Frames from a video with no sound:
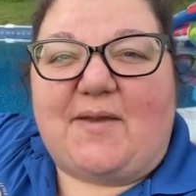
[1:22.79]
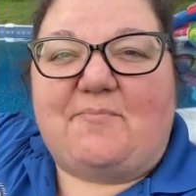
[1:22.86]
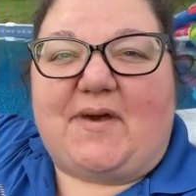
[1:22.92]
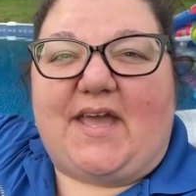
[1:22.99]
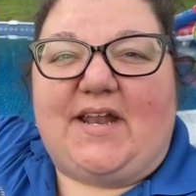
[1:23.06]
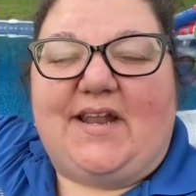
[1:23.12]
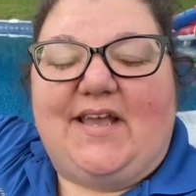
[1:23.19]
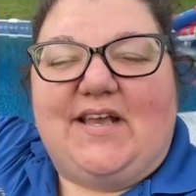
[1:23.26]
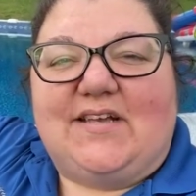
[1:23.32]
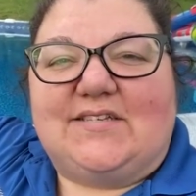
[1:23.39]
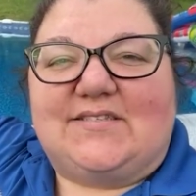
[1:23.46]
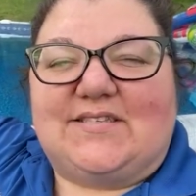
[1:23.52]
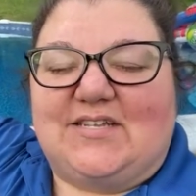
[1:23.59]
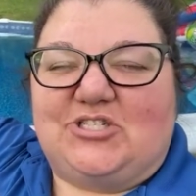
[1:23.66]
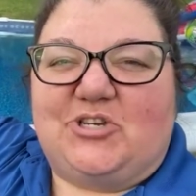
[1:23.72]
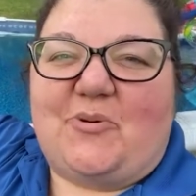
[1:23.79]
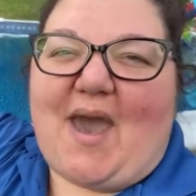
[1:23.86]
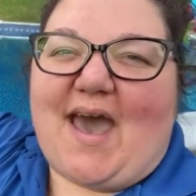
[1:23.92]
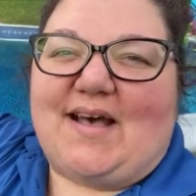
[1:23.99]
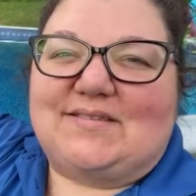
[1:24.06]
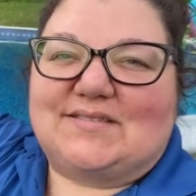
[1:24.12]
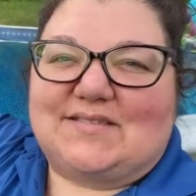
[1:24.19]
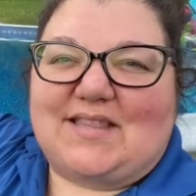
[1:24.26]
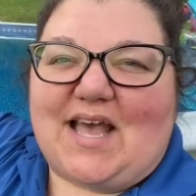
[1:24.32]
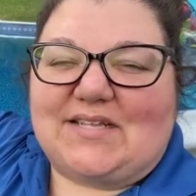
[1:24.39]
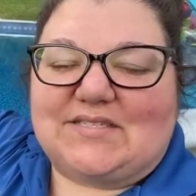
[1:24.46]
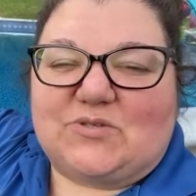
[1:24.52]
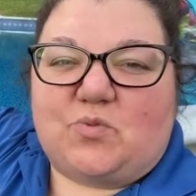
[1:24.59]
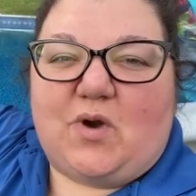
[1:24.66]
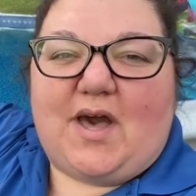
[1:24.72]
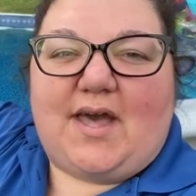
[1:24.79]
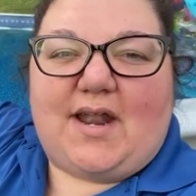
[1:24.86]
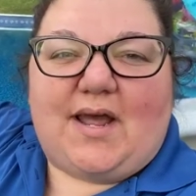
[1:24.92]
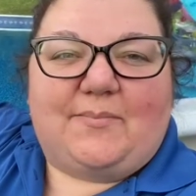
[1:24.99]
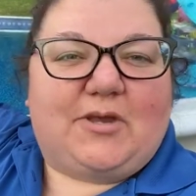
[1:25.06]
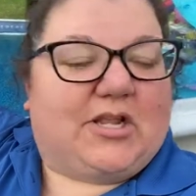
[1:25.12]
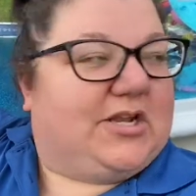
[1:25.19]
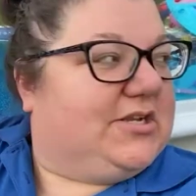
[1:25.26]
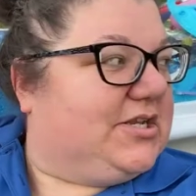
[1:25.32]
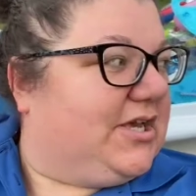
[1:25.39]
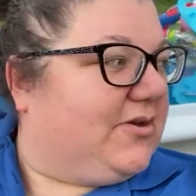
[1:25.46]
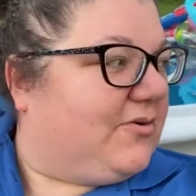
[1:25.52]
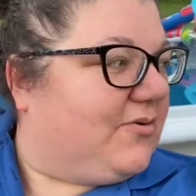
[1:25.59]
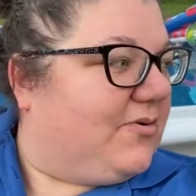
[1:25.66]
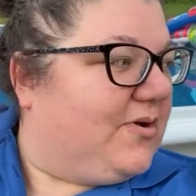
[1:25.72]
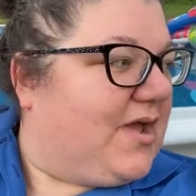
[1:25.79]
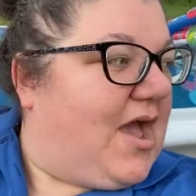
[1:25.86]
But since you asked, that's what I'm going to do.